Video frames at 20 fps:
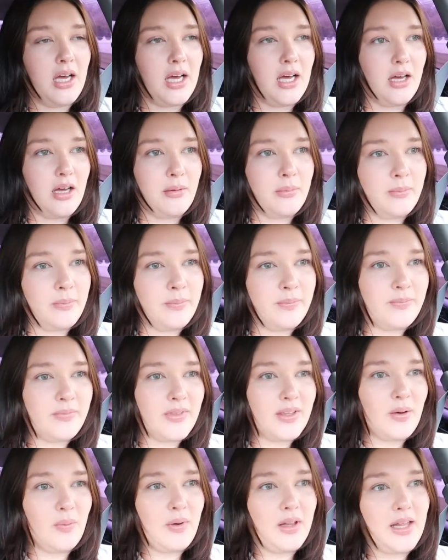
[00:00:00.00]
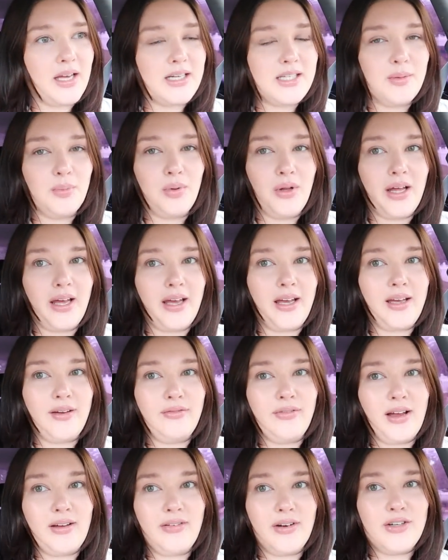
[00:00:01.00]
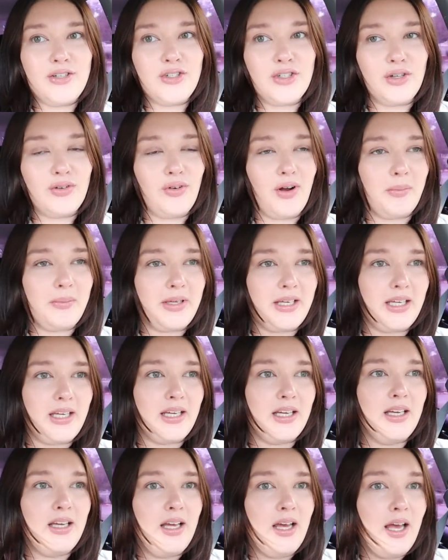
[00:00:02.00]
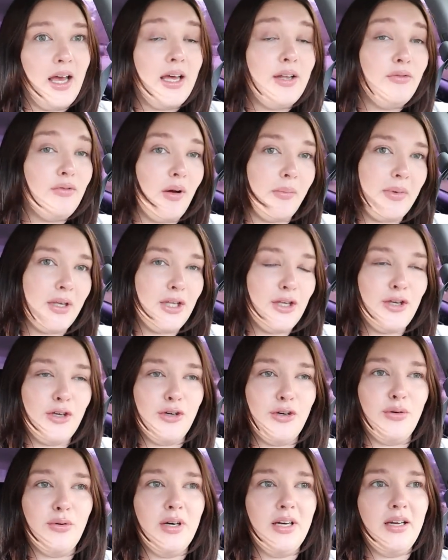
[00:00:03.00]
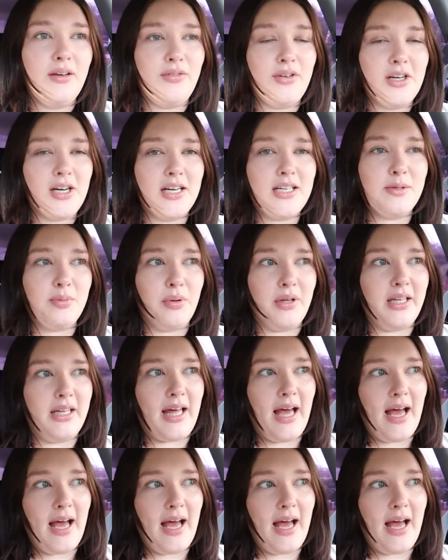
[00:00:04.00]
Um, we like to play 500 Rummy and Rummikub if you guys play